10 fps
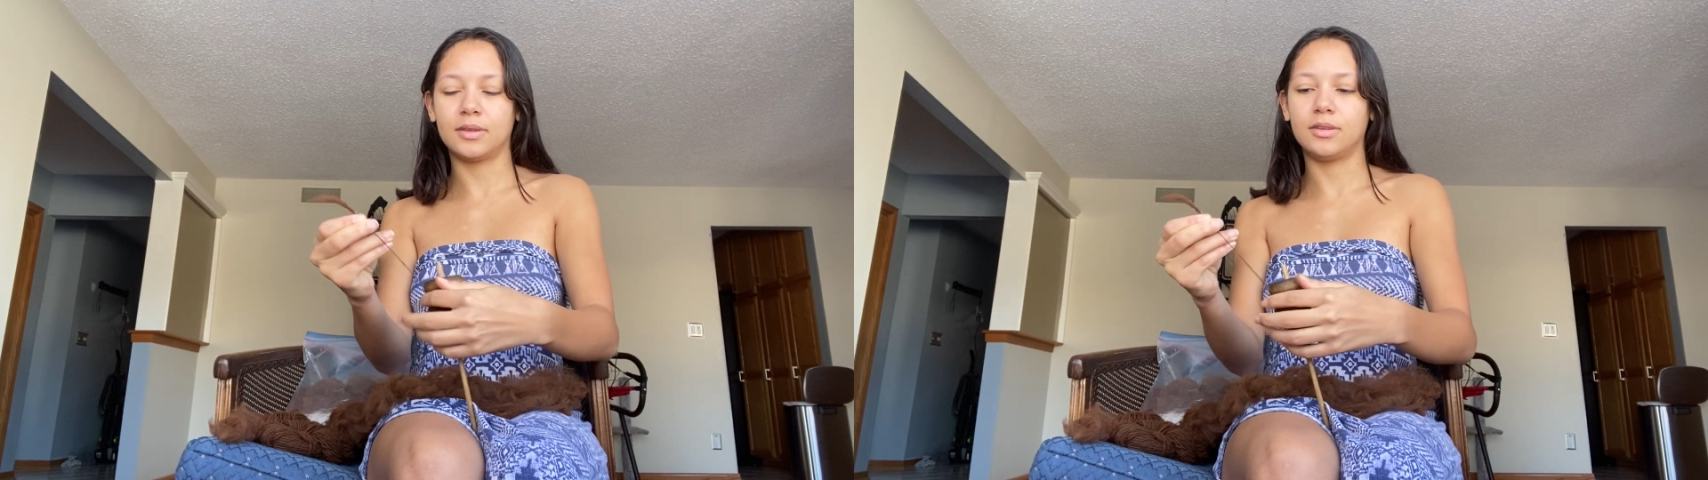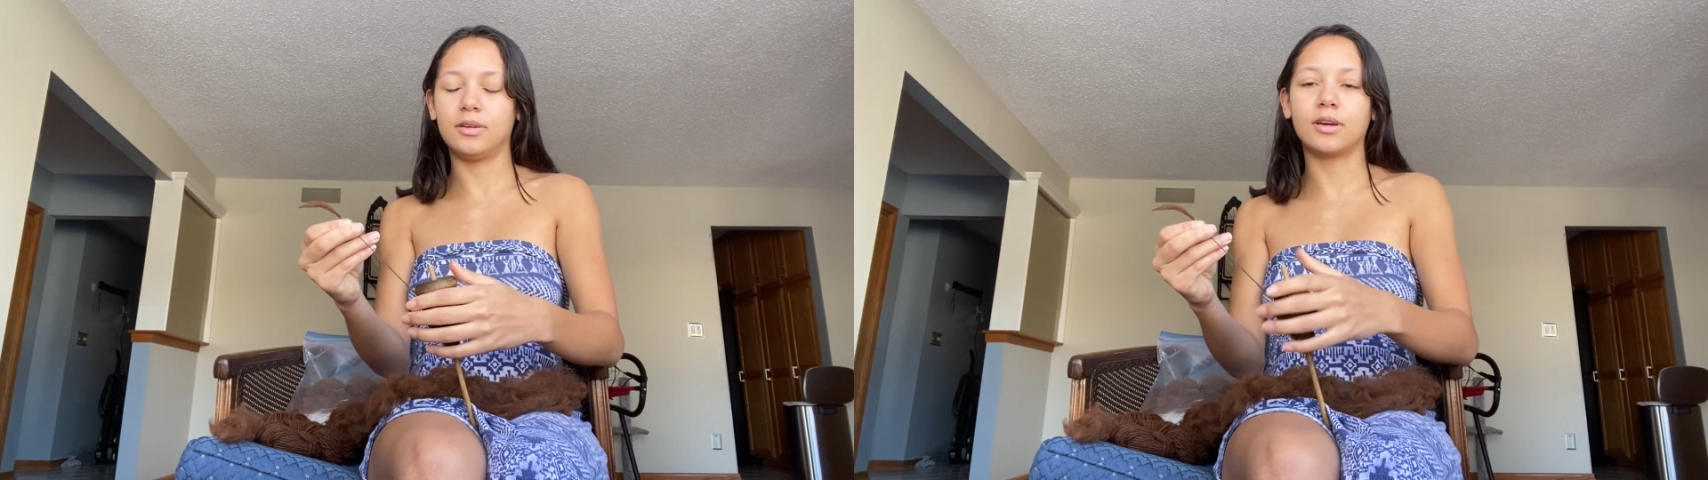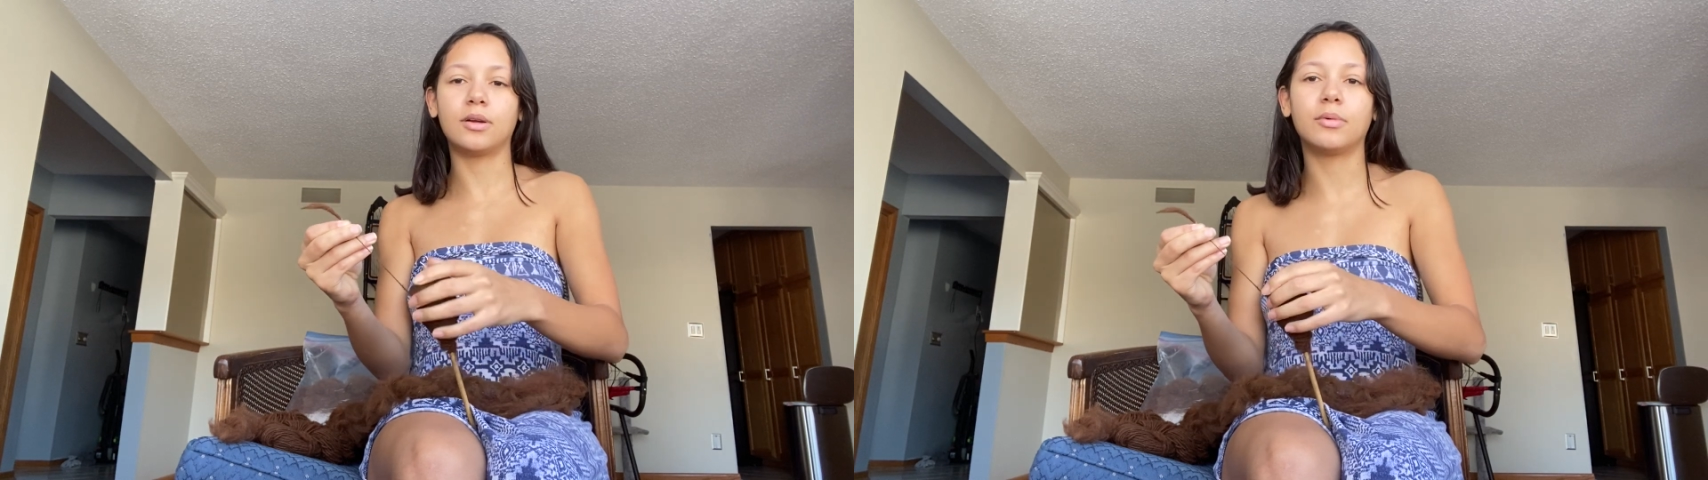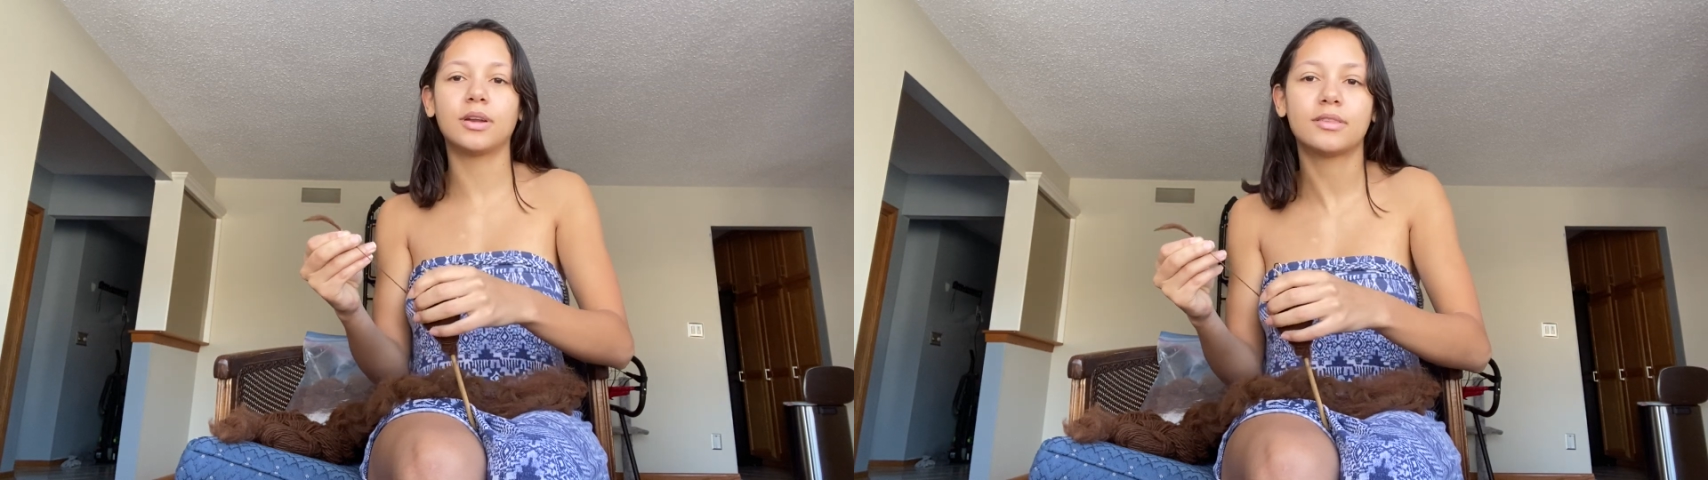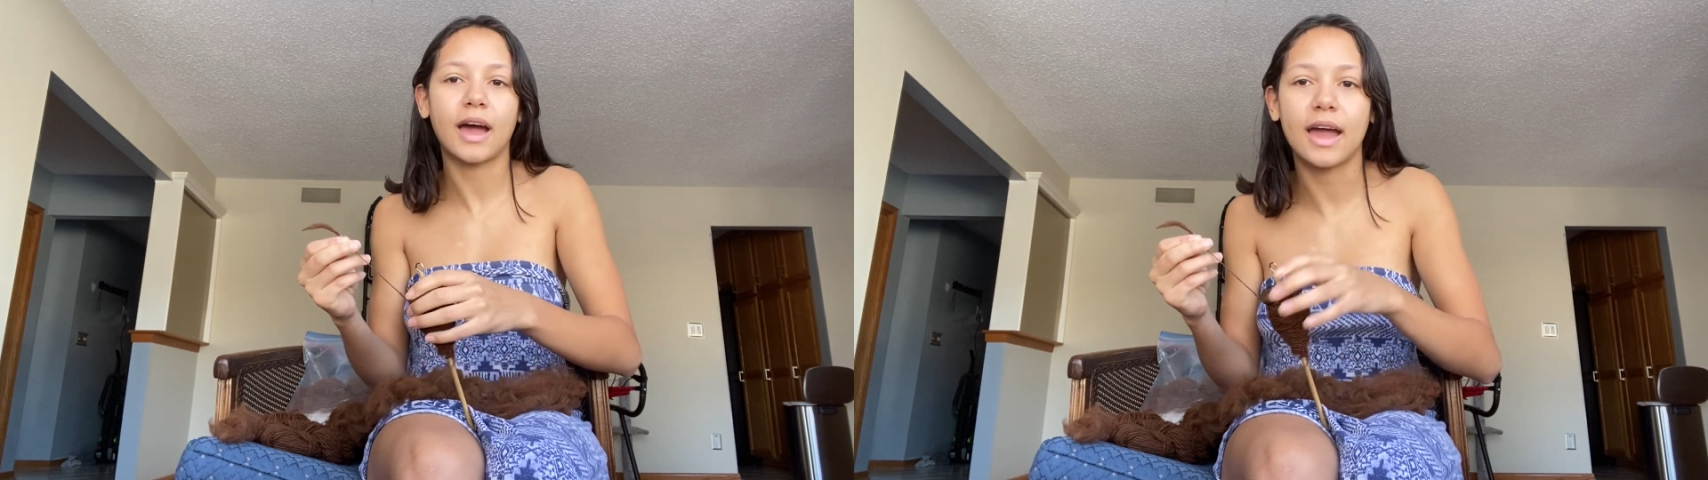you're gonna
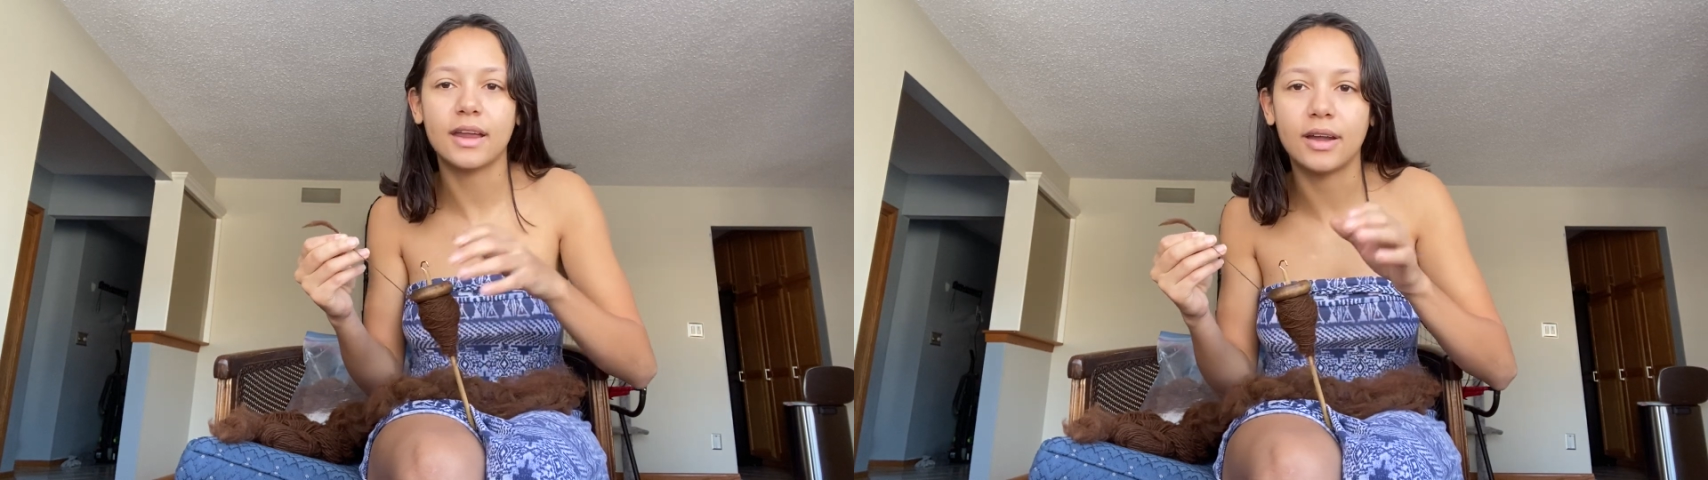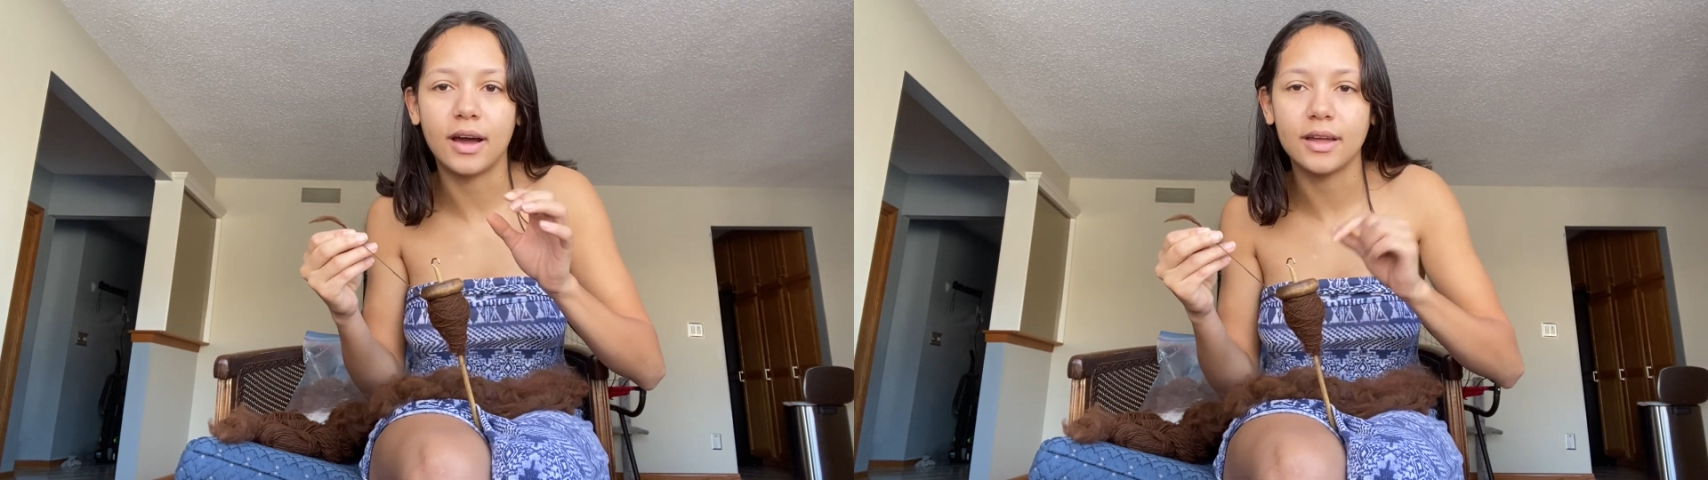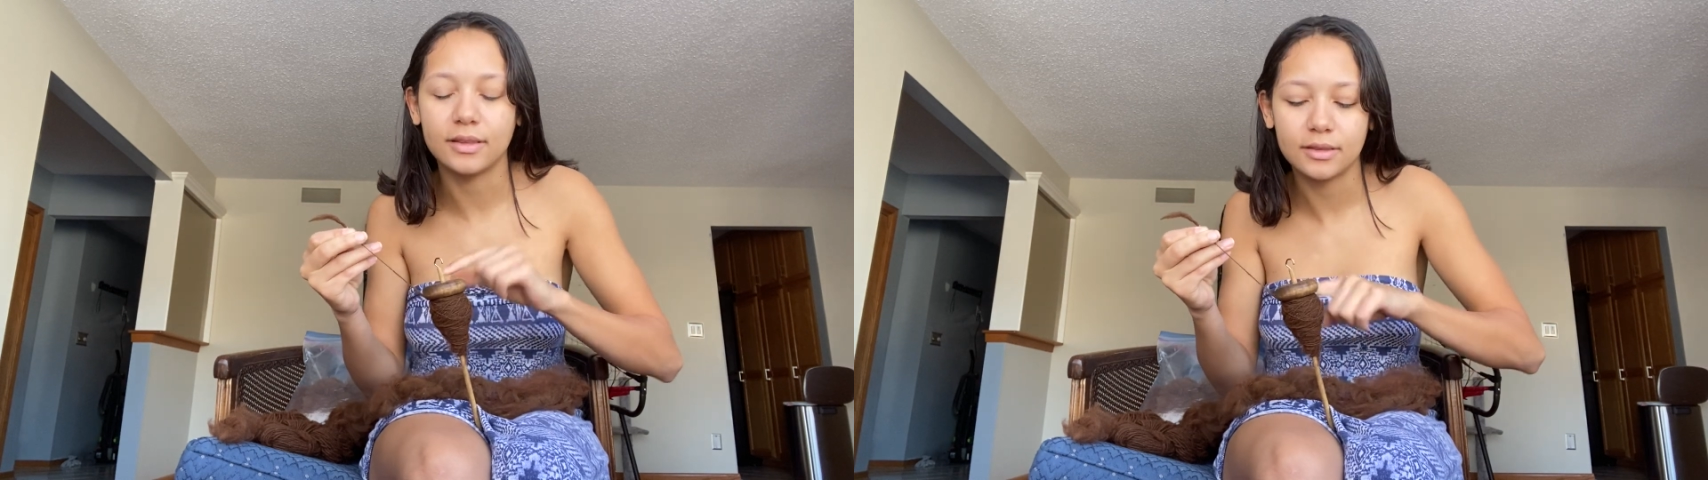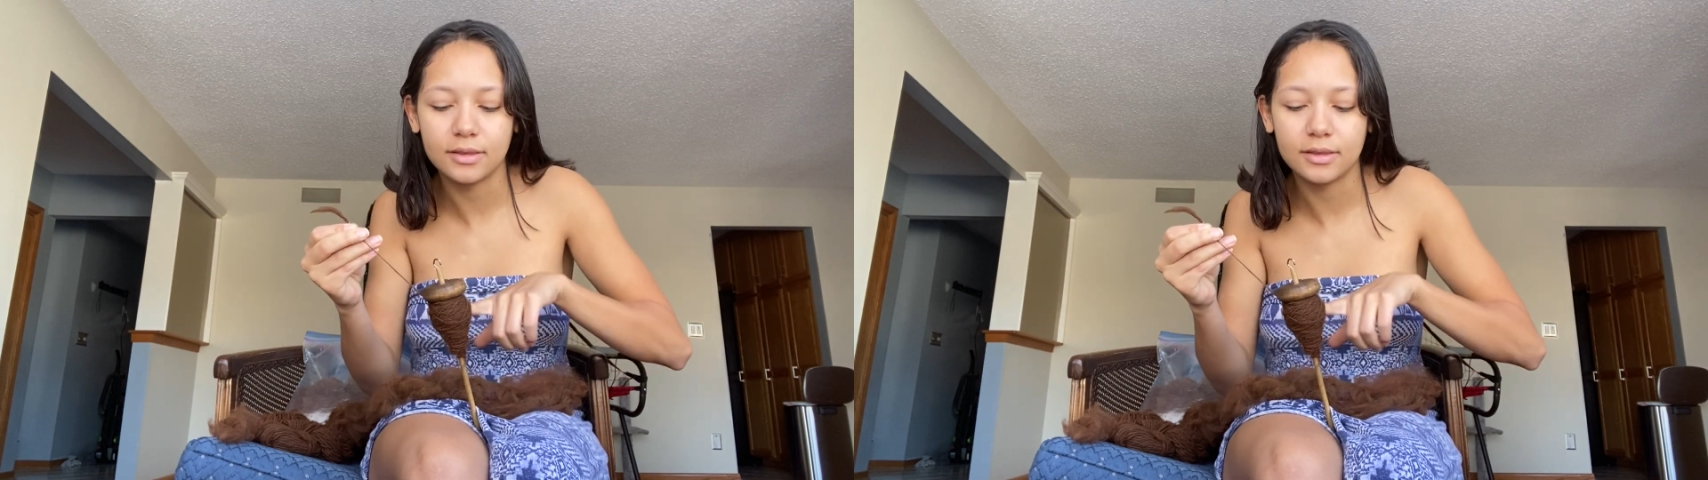wanna tie a knot